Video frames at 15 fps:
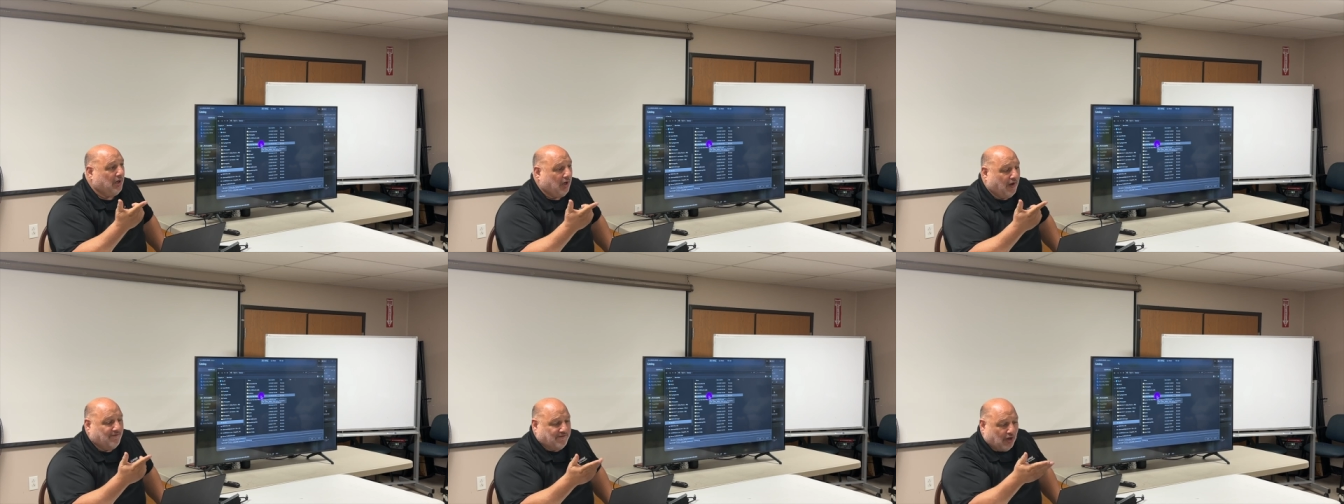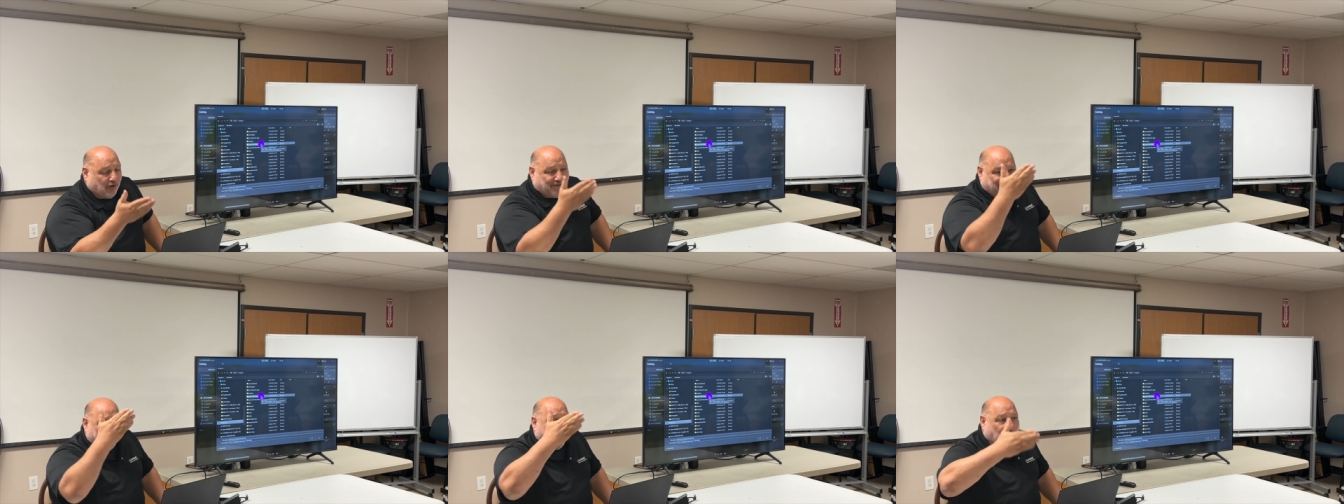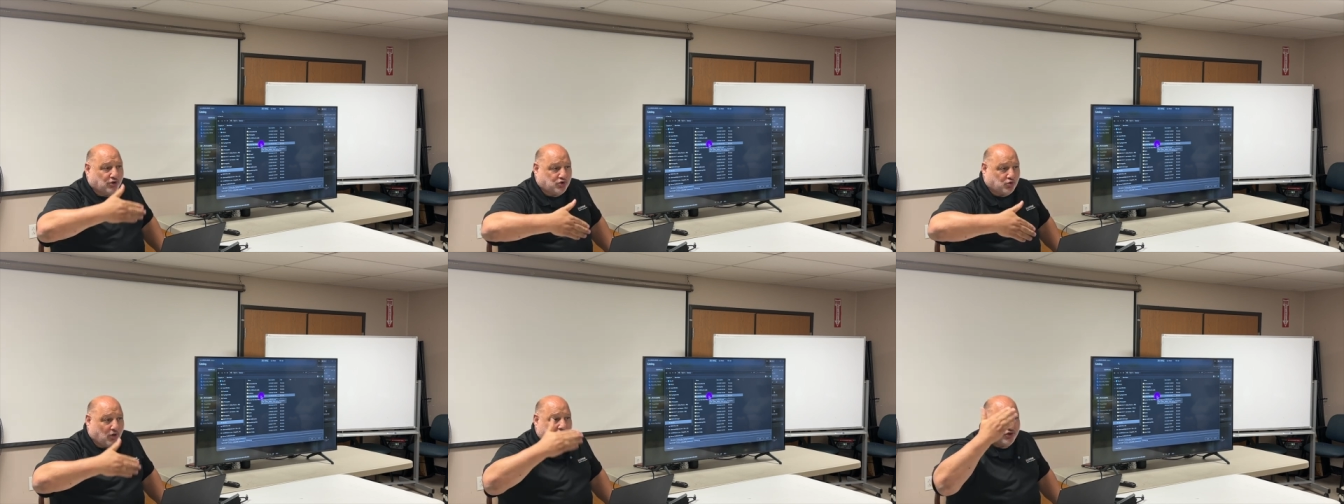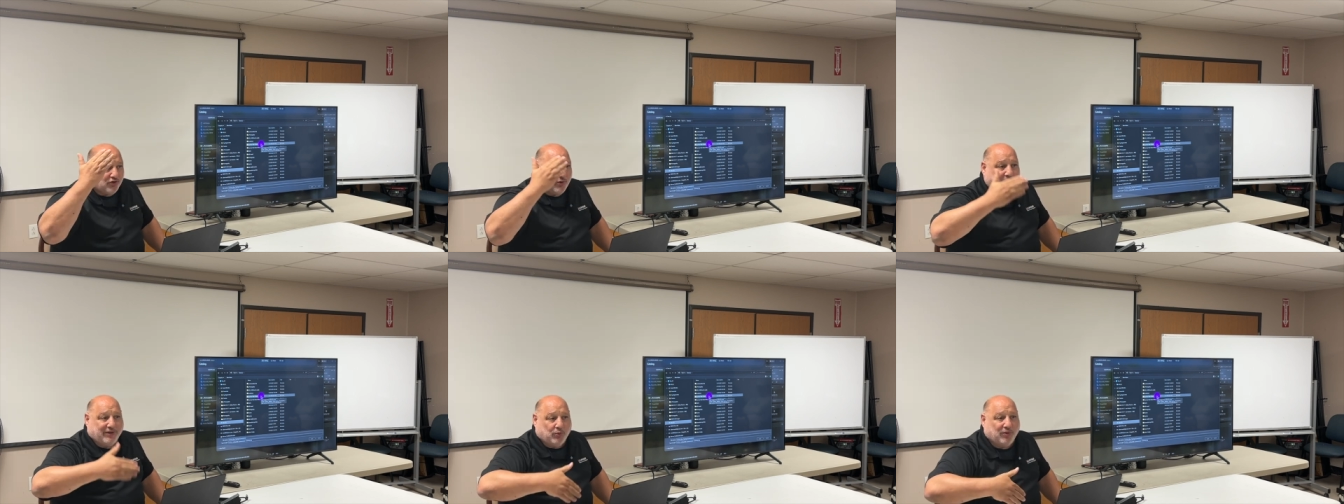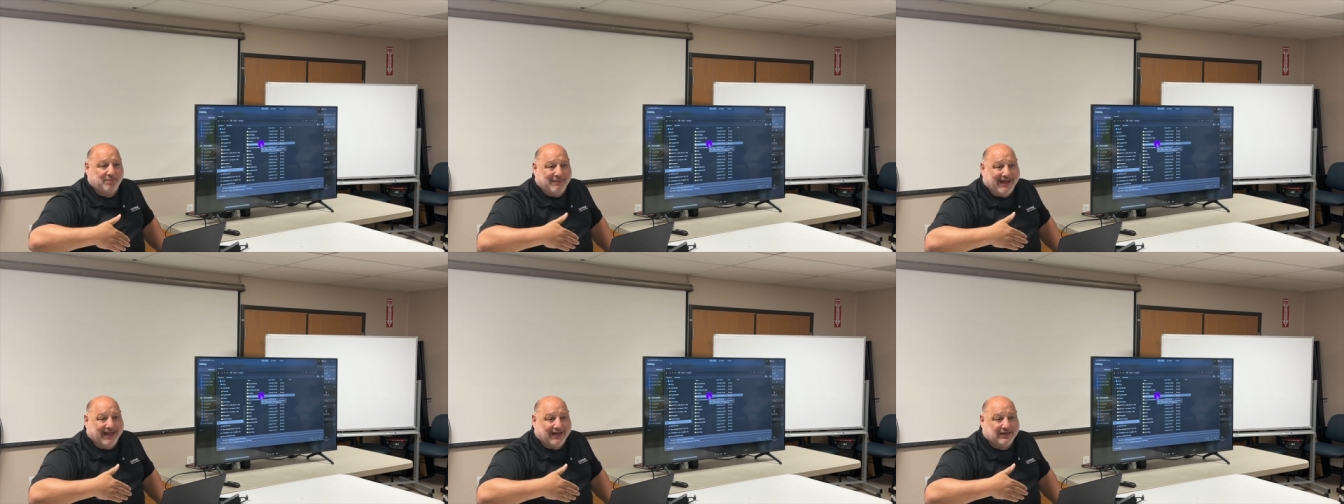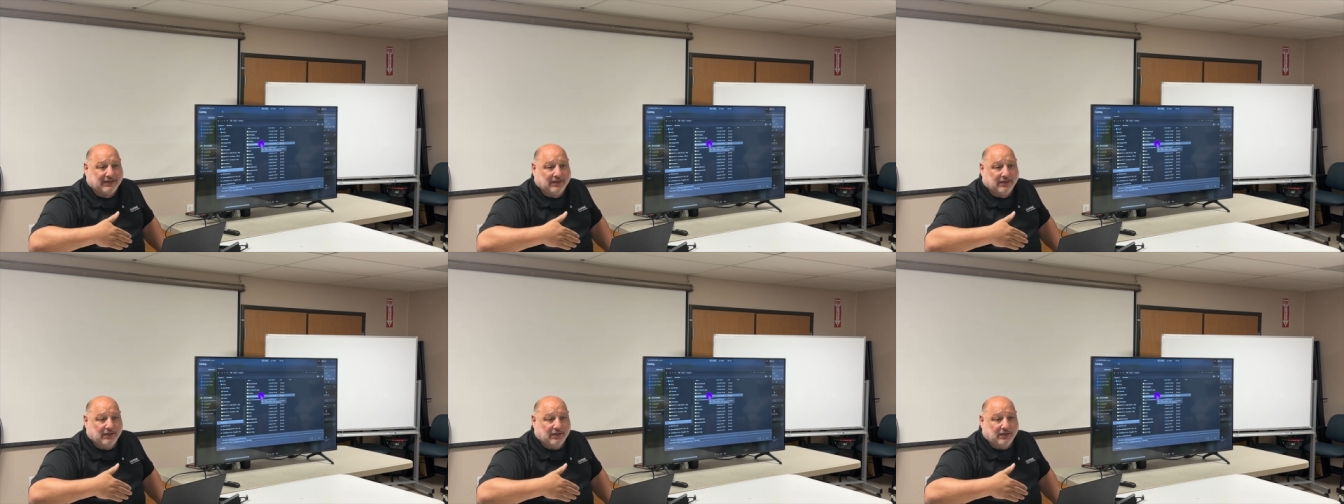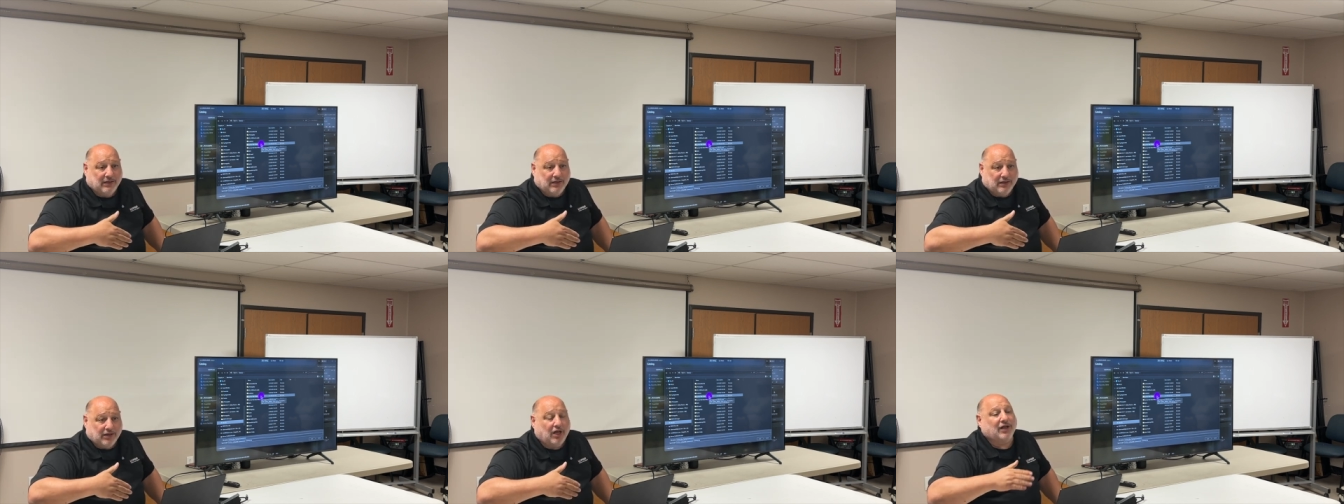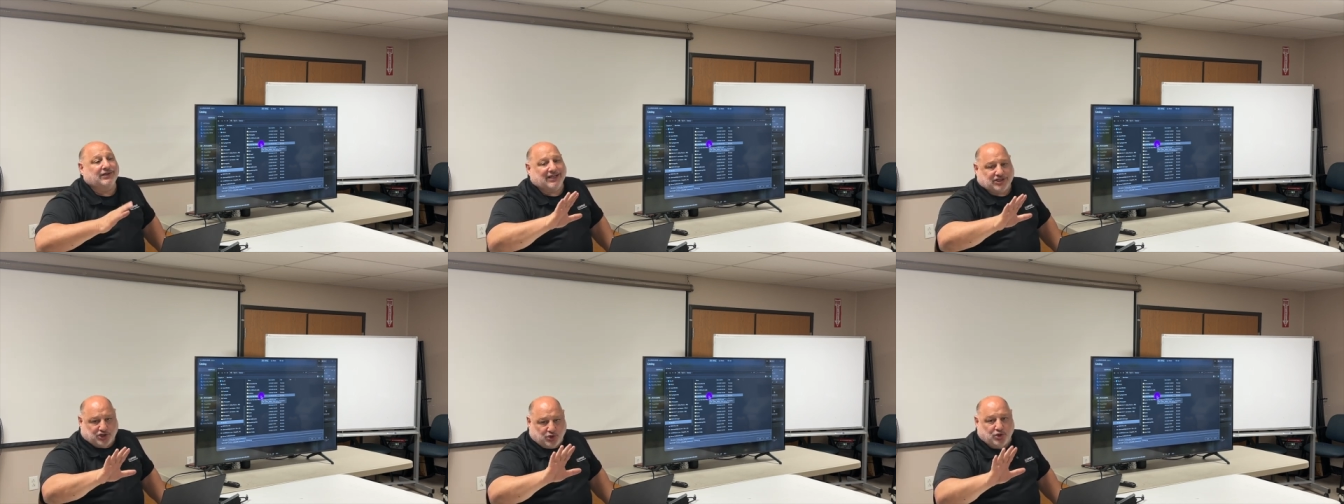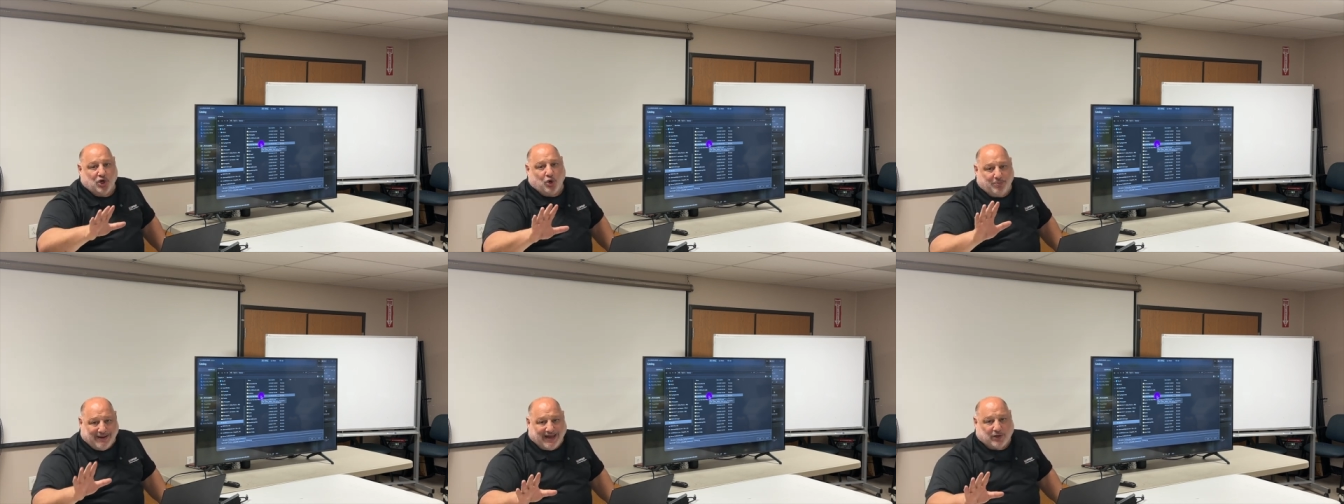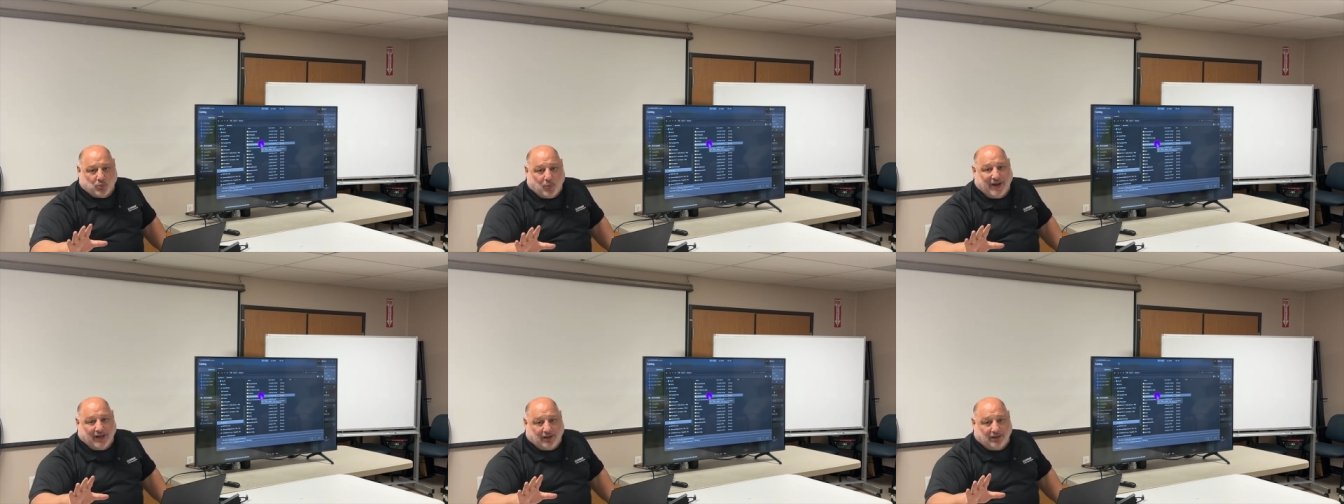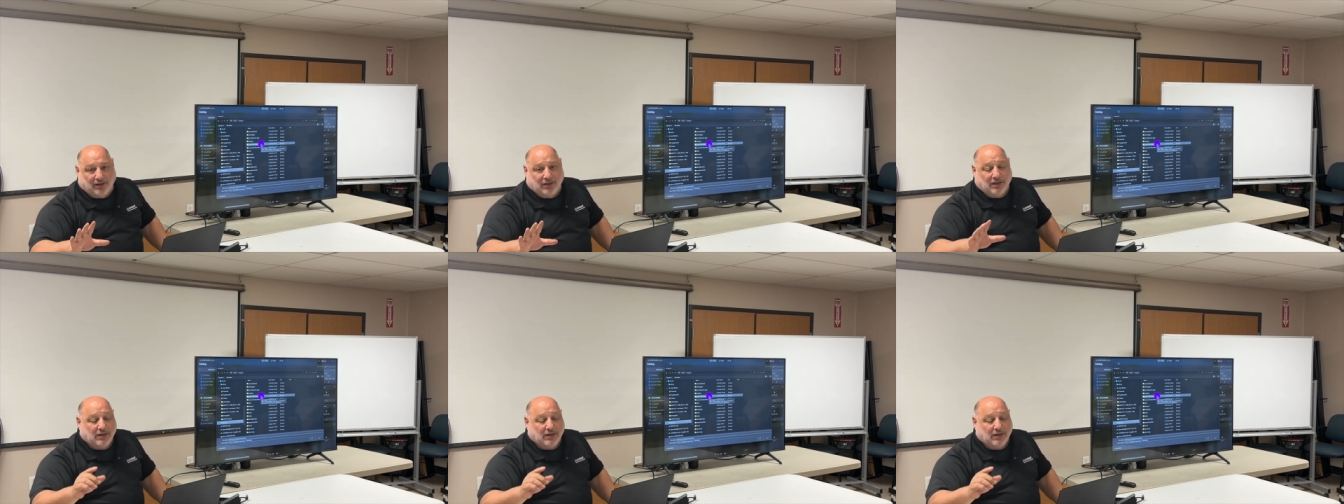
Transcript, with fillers: of our file structure than we do with Mac, unless you know Mac well.